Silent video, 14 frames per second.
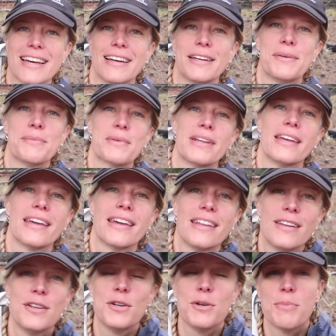I am going to get
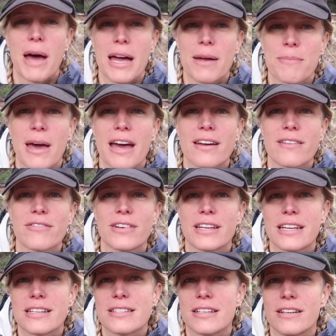a new backpack for
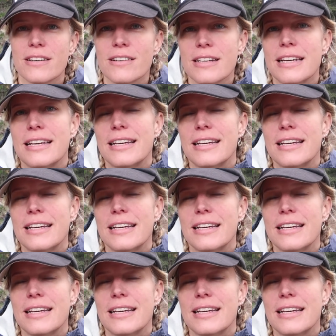next year.